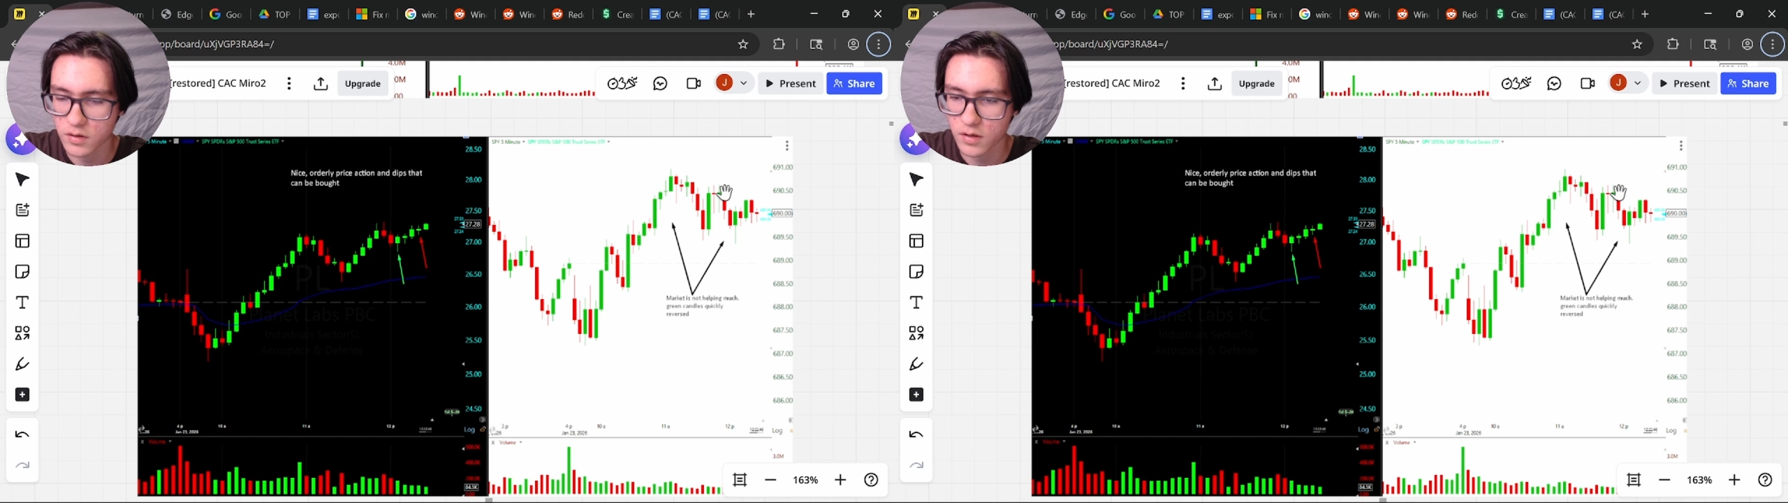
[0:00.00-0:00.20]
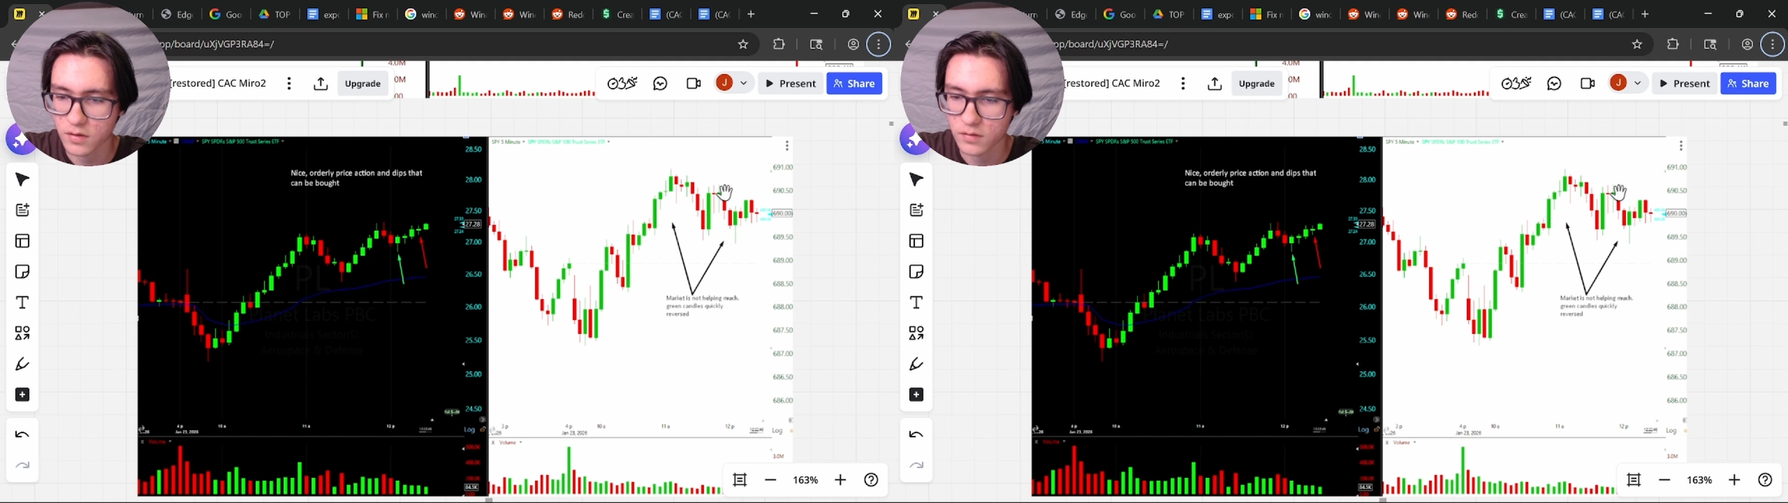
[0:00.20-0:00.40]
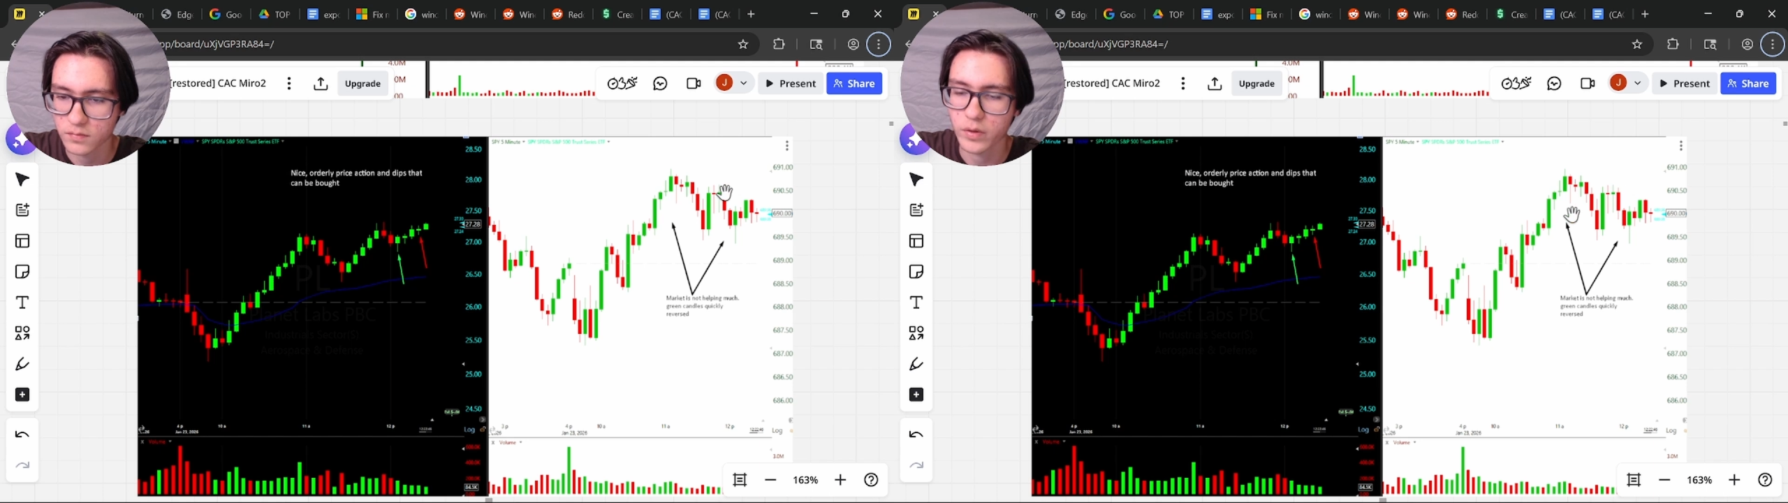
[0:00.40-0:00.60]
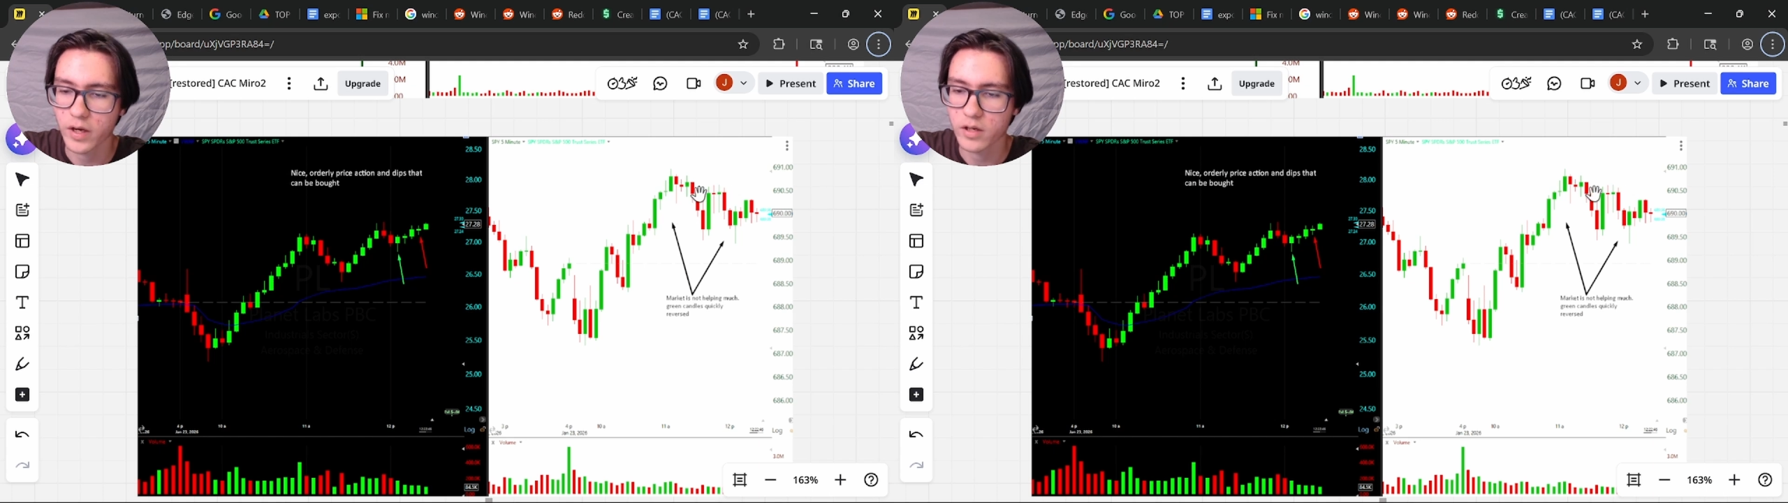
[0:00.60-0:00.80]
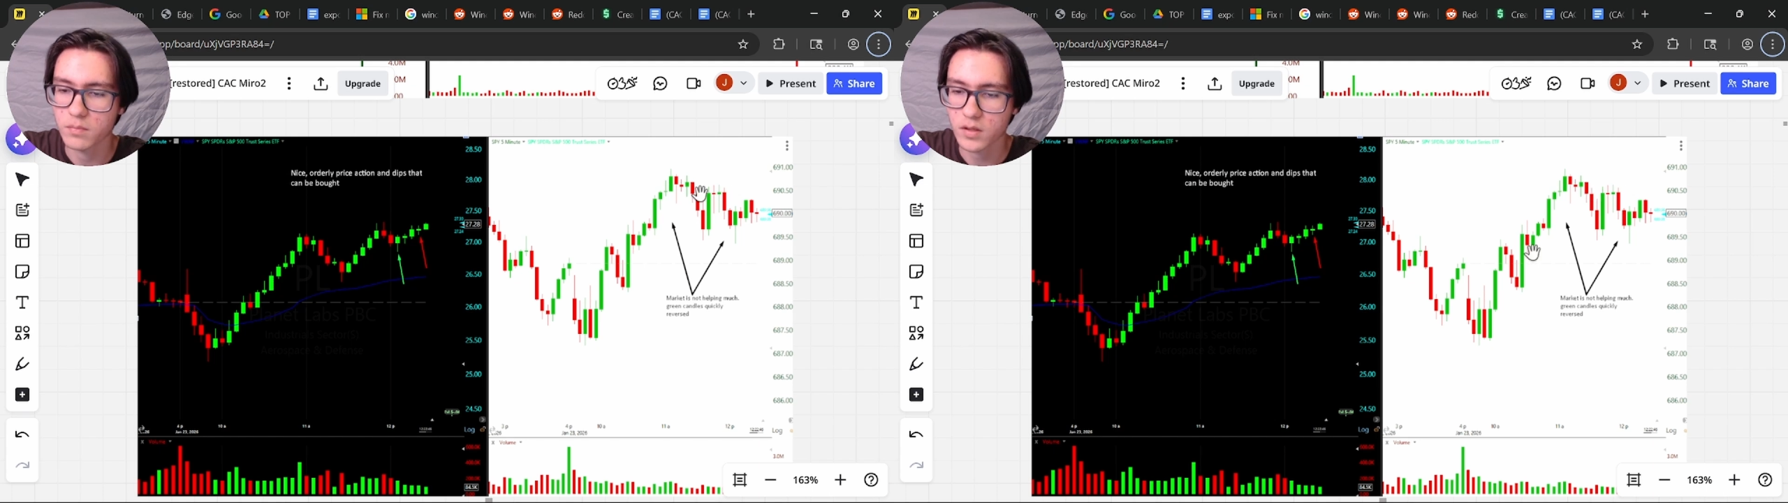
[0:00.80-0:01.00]
day, we
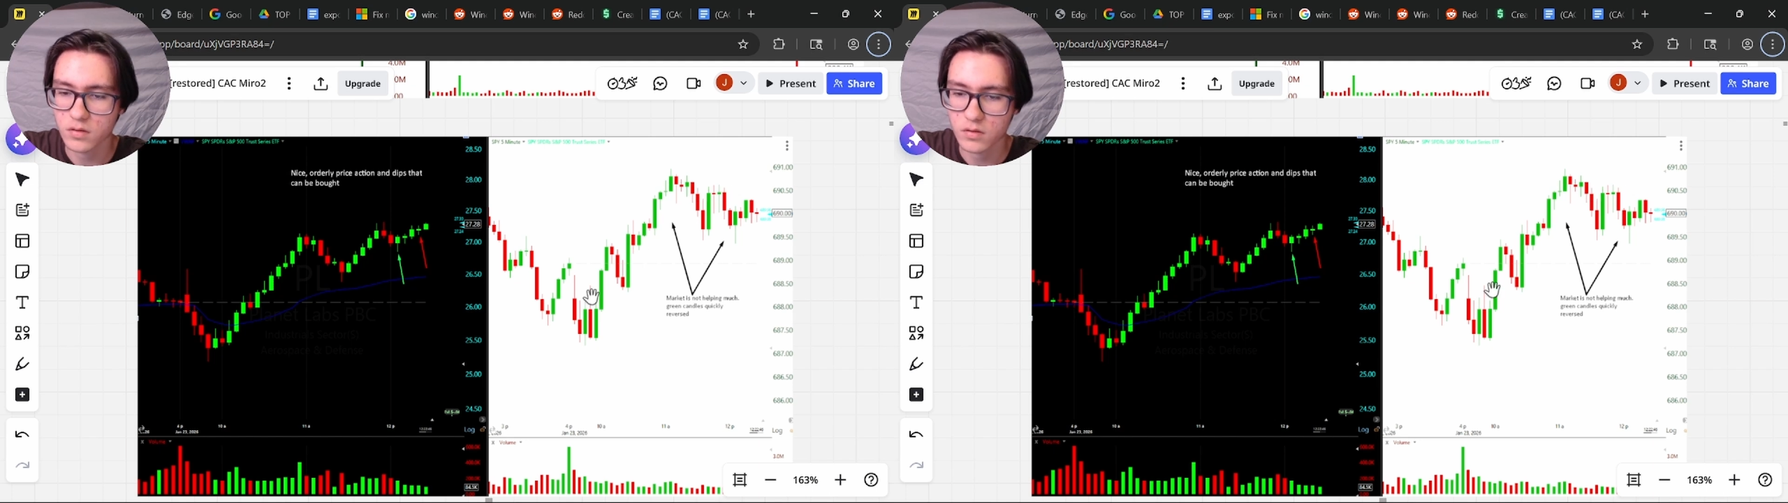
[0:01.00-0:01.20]
had mixed